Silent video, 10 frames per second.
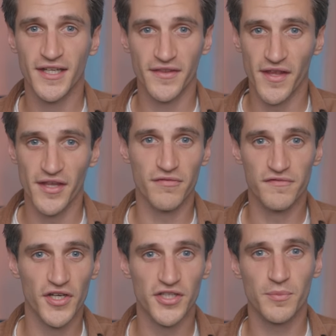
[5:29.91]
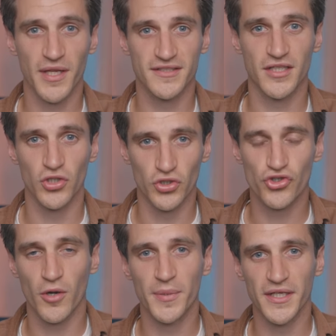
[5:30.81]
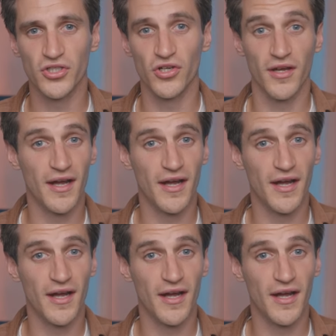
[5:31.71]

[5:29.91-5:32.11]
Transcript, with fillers: they're the first place I look, Tropic Colour.